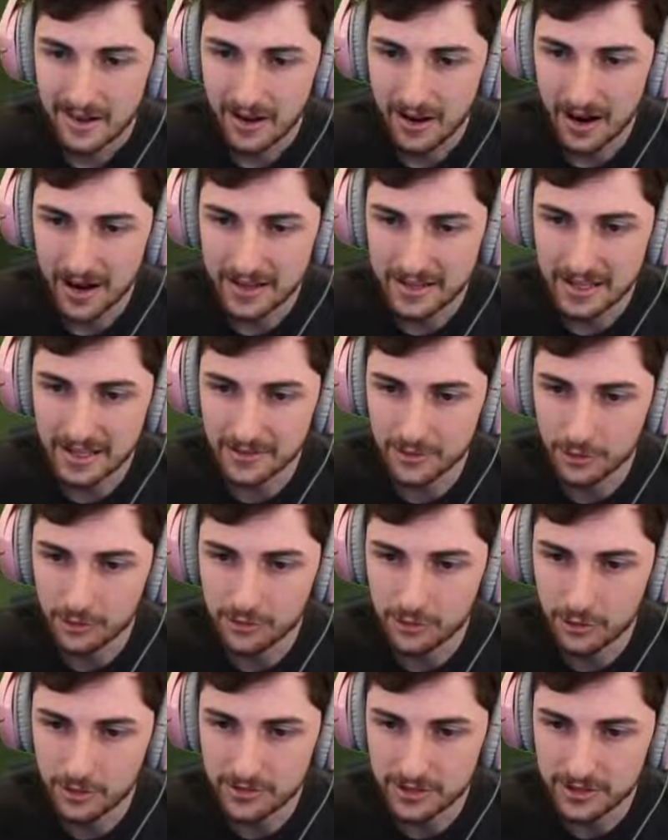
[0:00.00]
All right, I can't
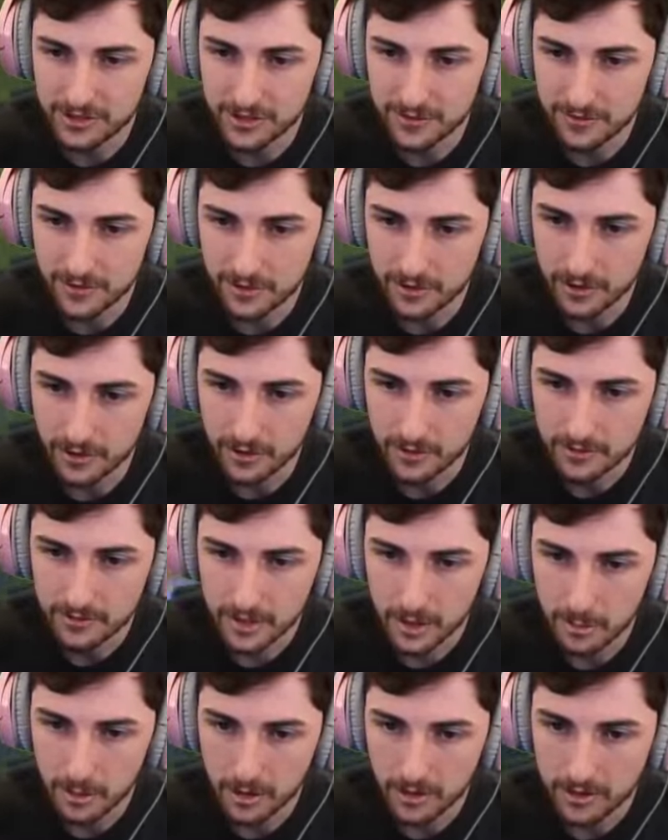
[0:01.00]
lose to a TTVer though.
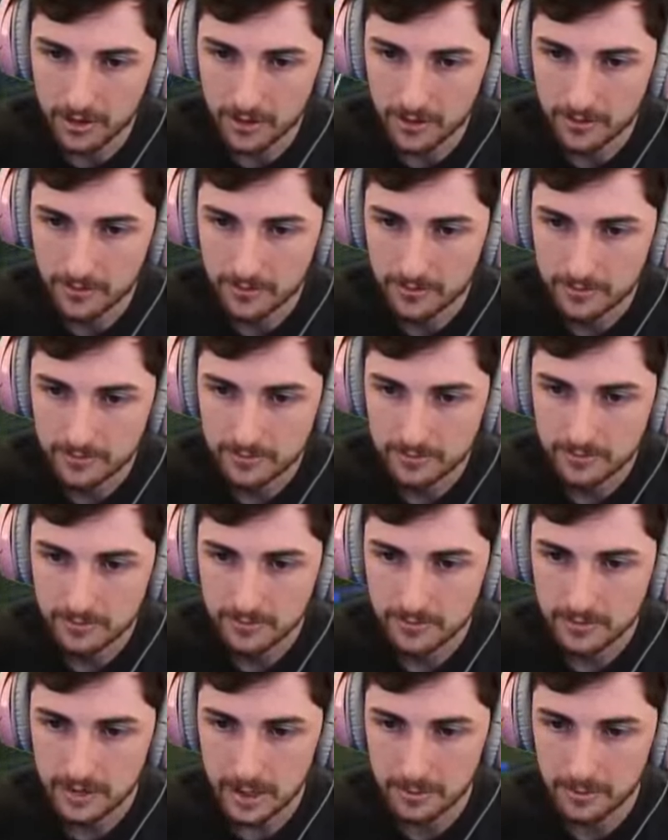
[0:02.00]
I'm locking in.
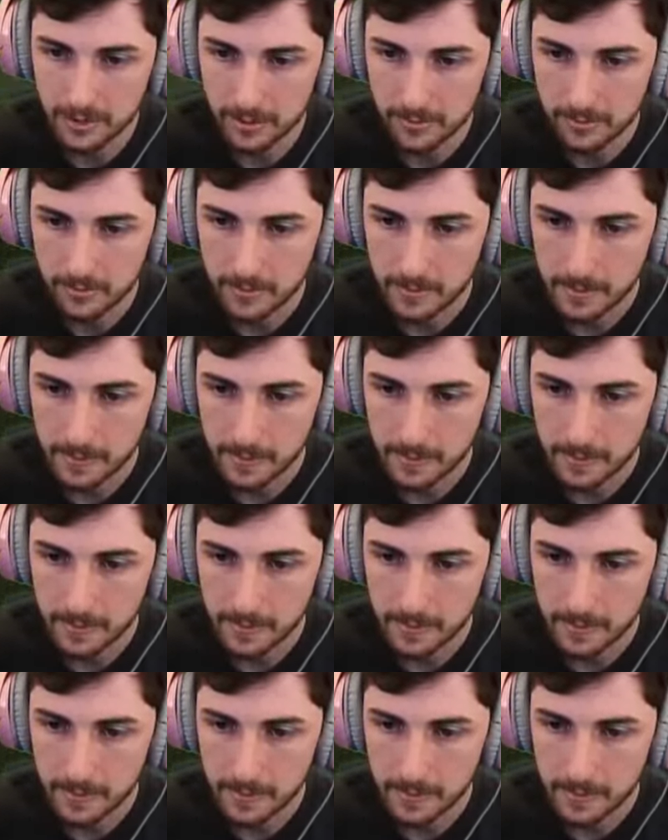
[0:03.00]
Game time.